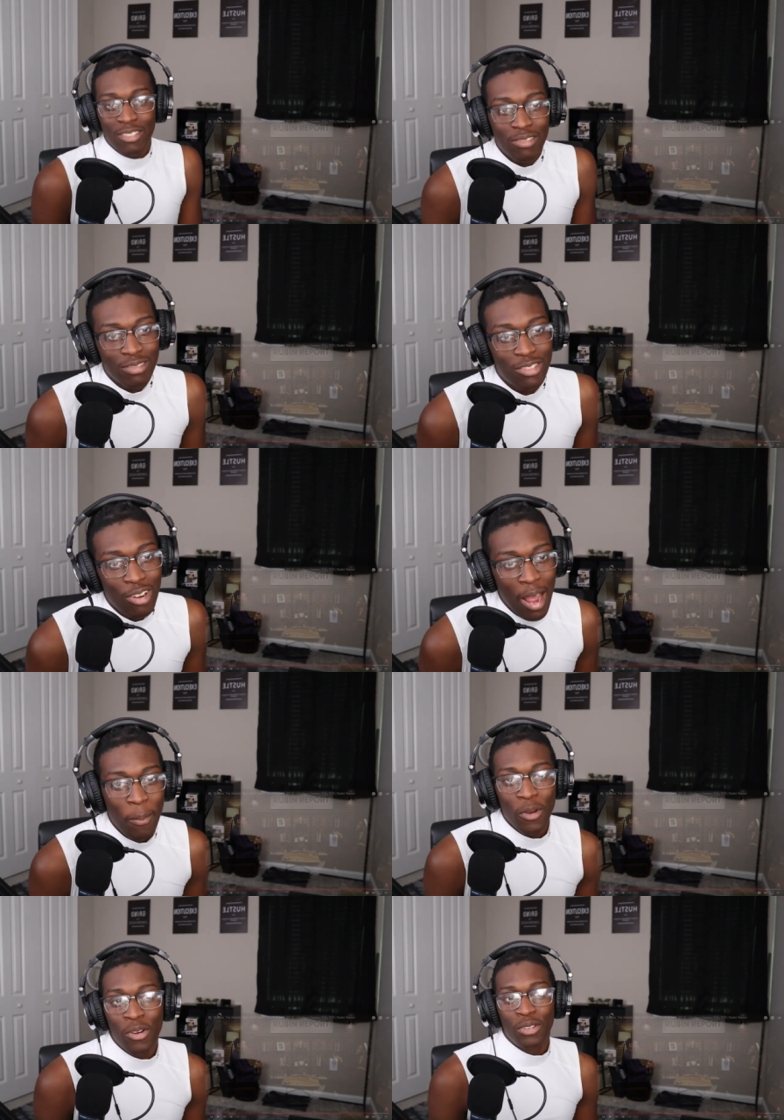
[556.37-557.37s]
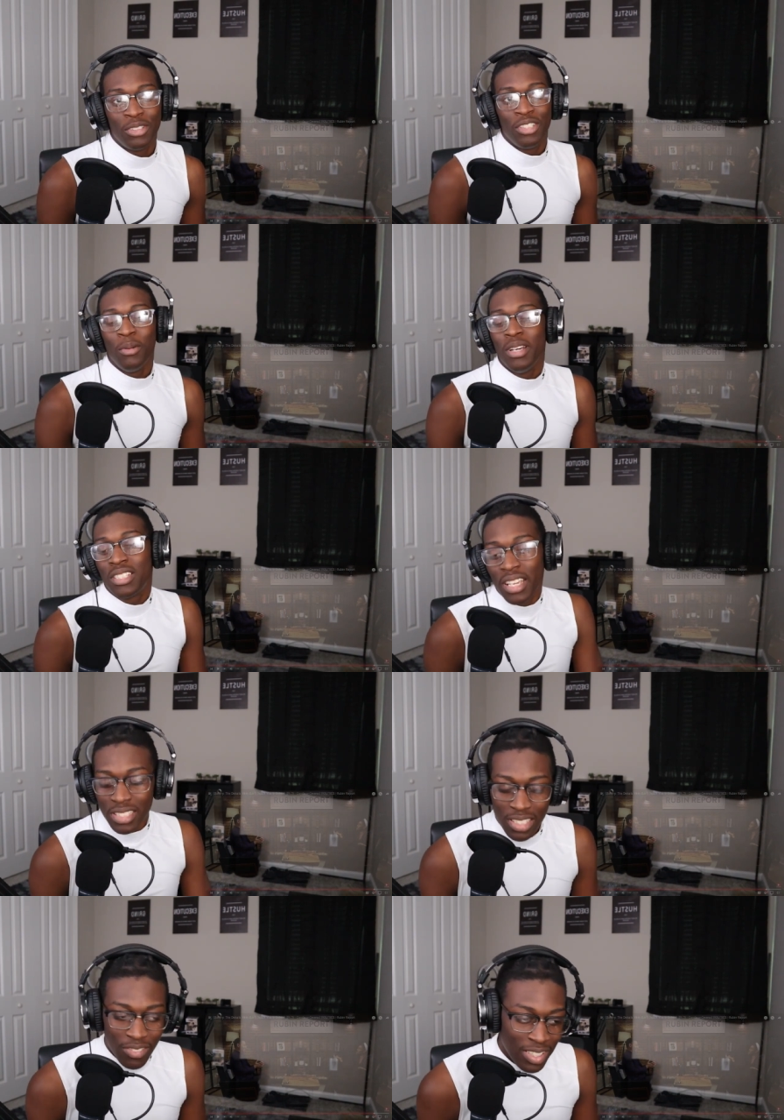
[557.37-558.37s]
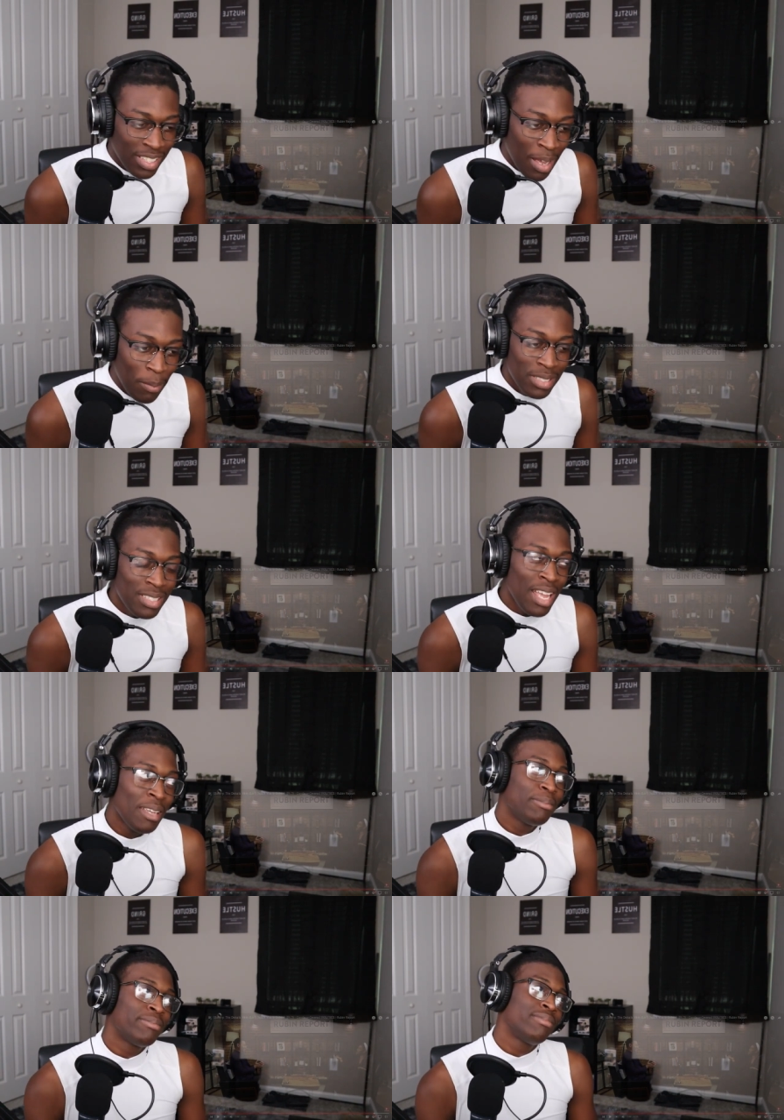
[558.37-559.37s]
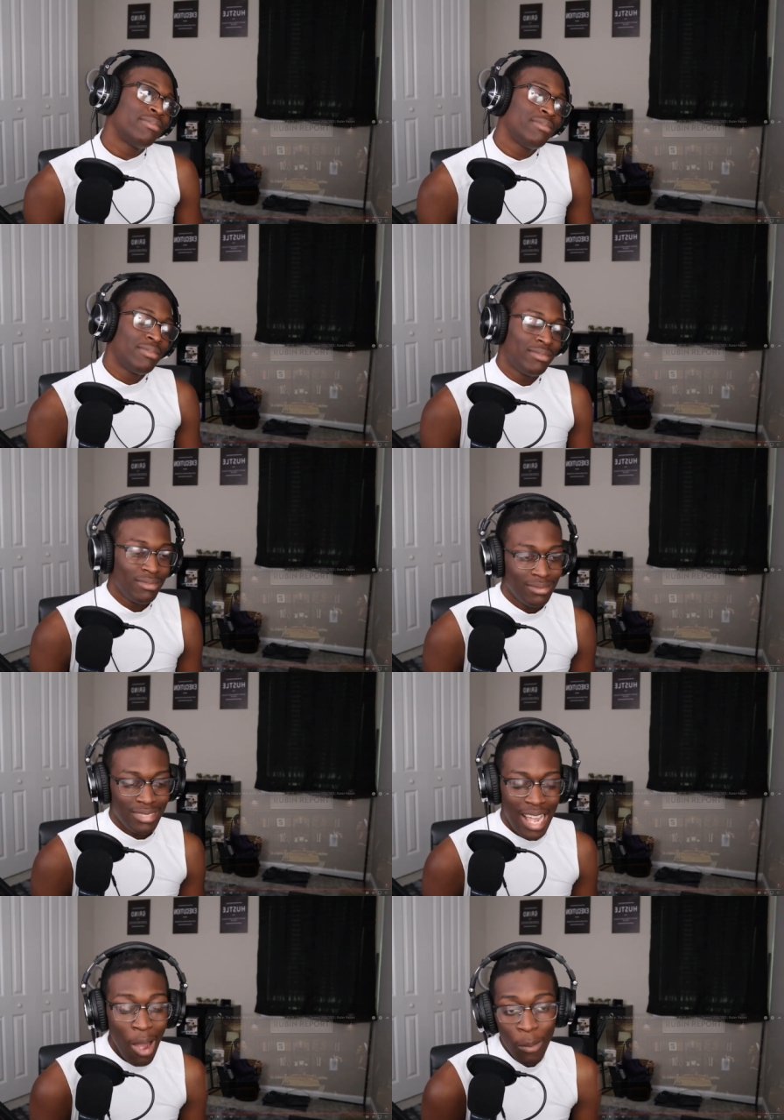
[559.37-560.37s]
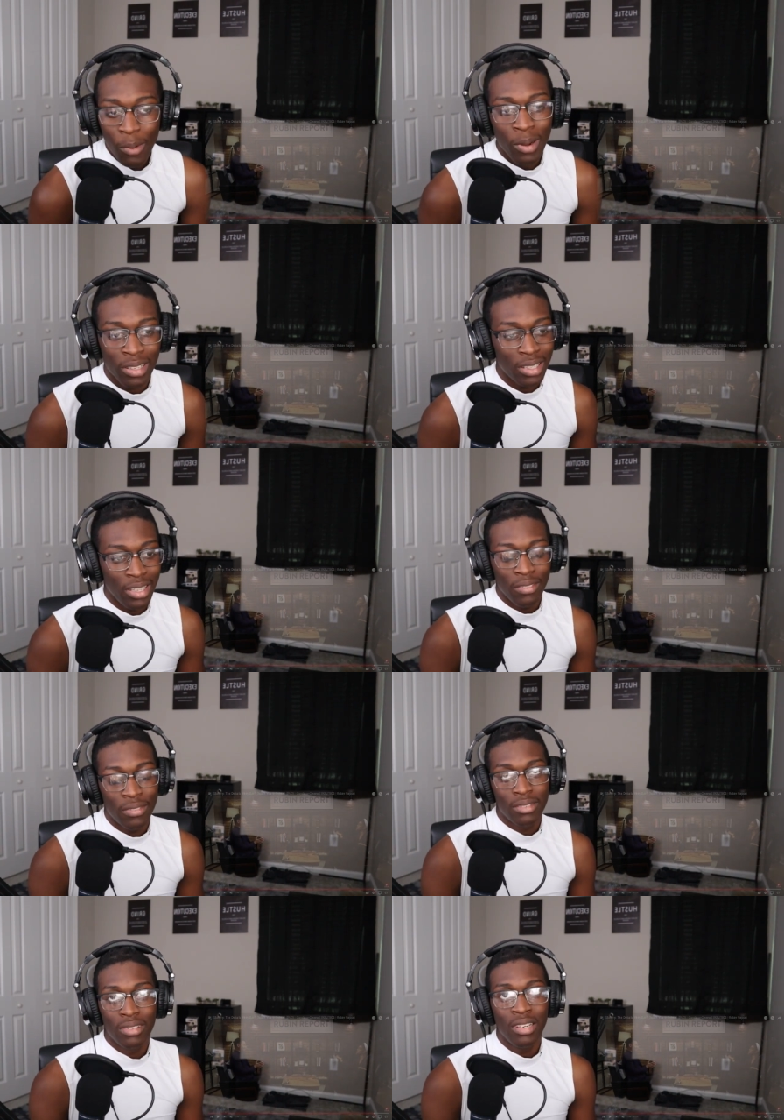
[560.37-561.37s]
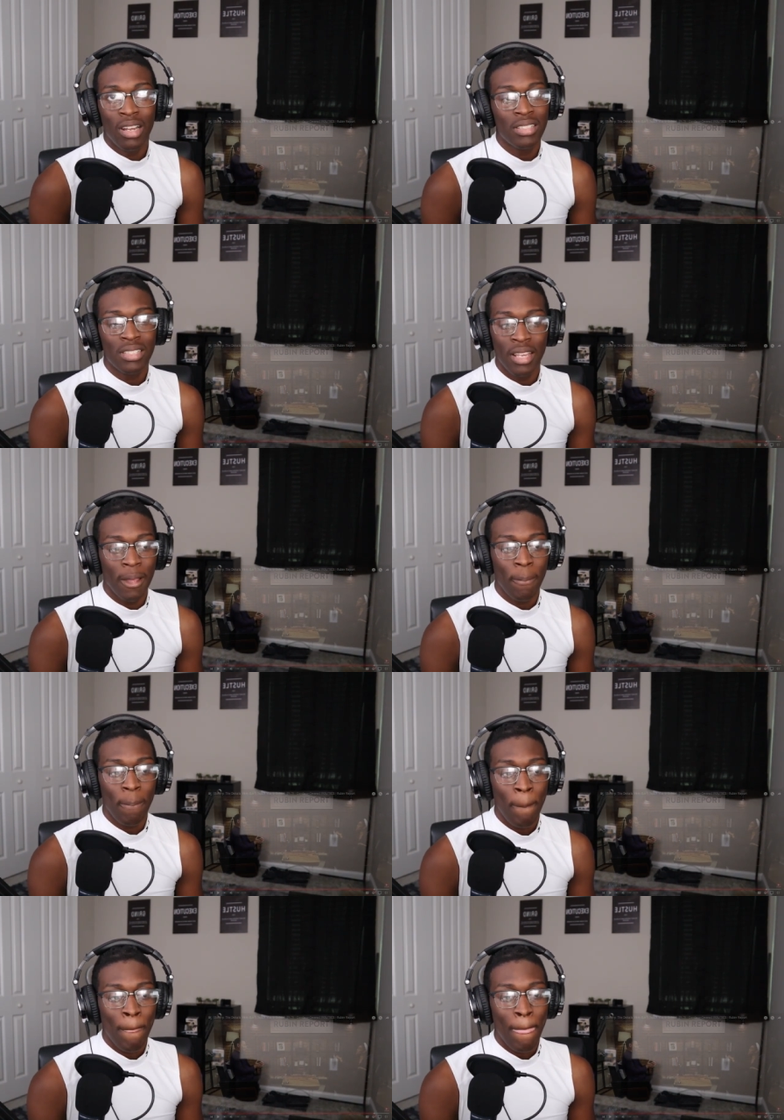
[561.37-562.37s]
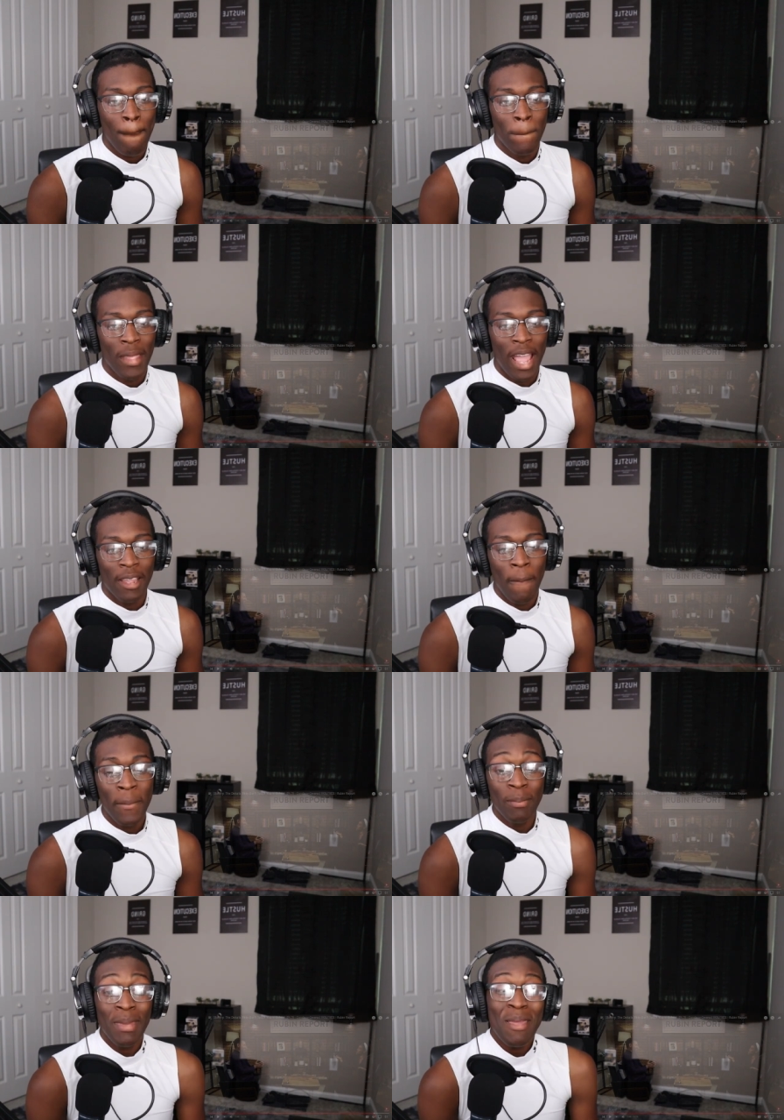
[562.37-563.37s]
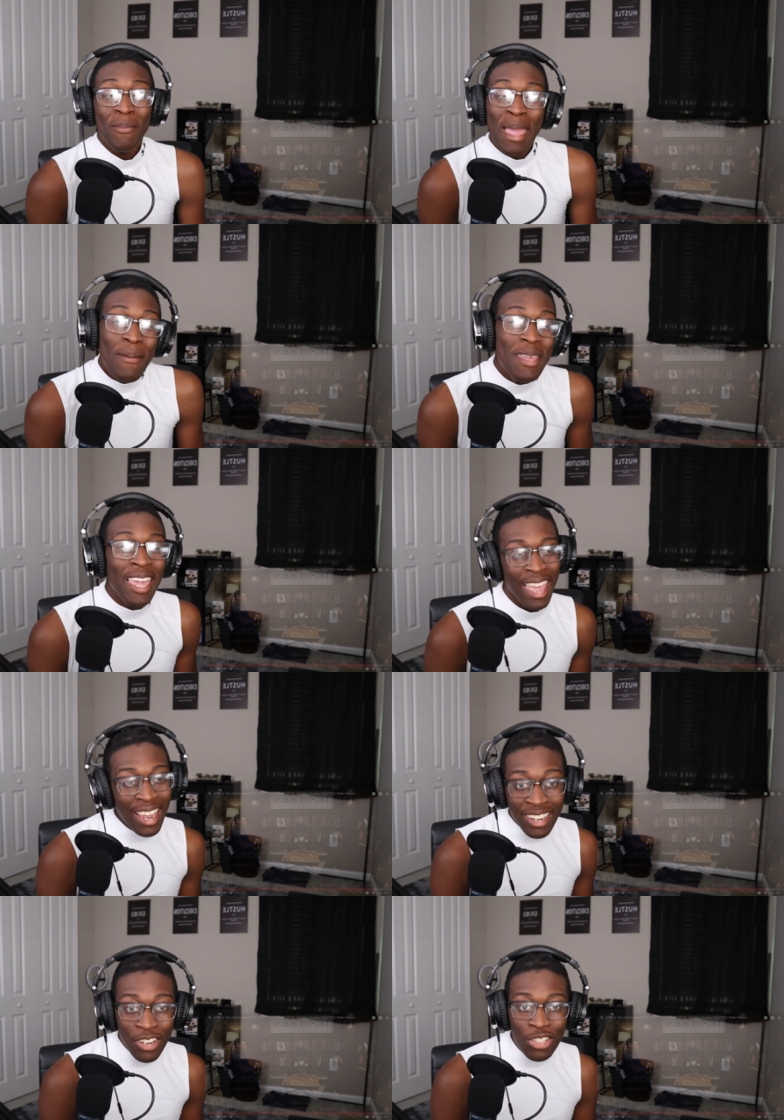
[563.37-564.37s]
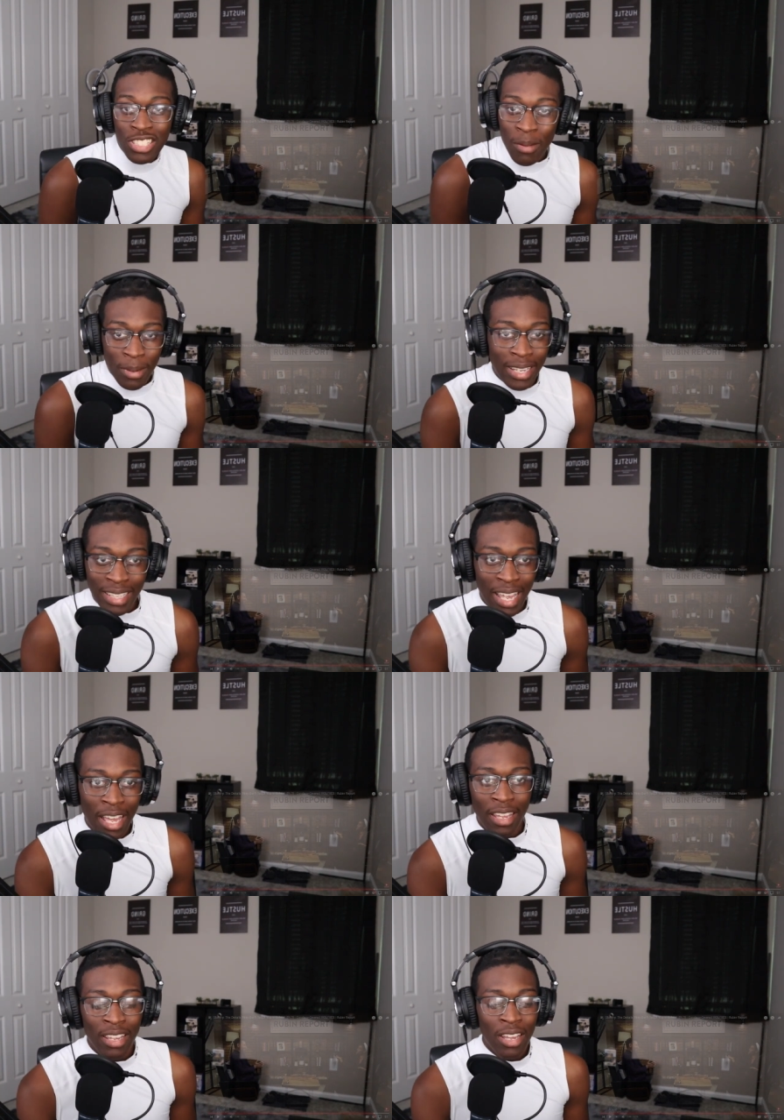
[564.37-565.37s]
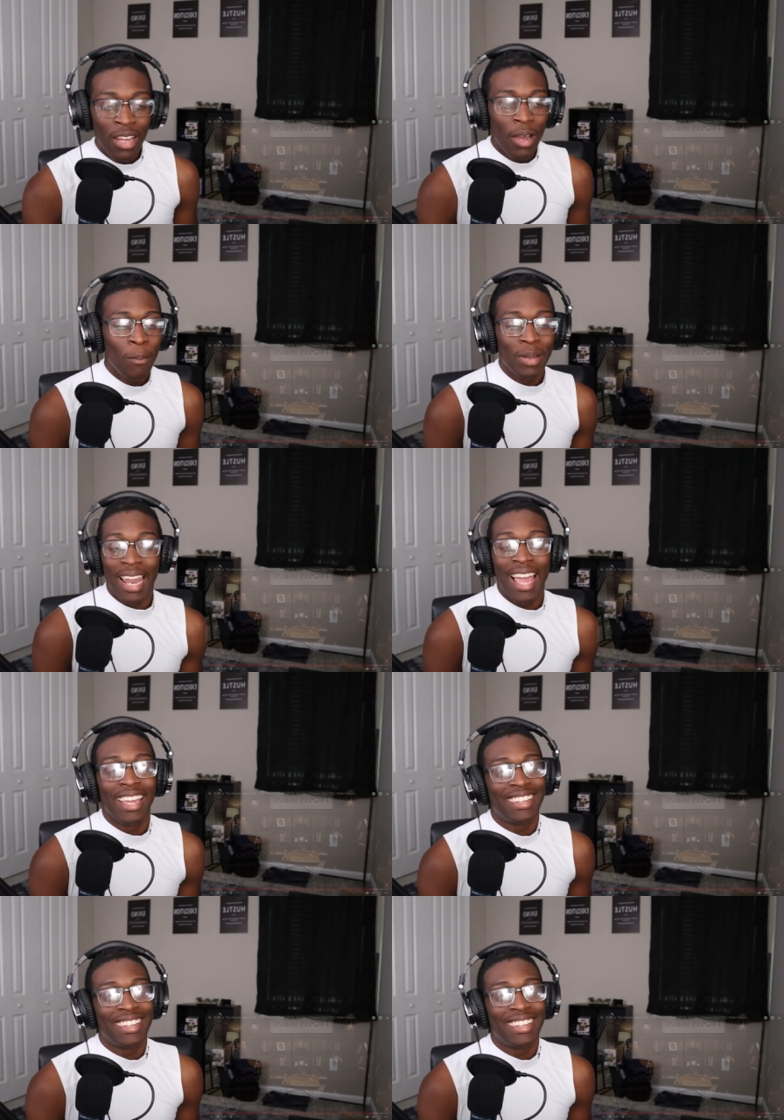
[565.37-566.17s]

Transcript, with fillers: crap on the U S A and stuff like that, but it's like I wouldn't want to leave, you know what I'm saying? Like, I mean, maybe maybe Canada or something like that, but like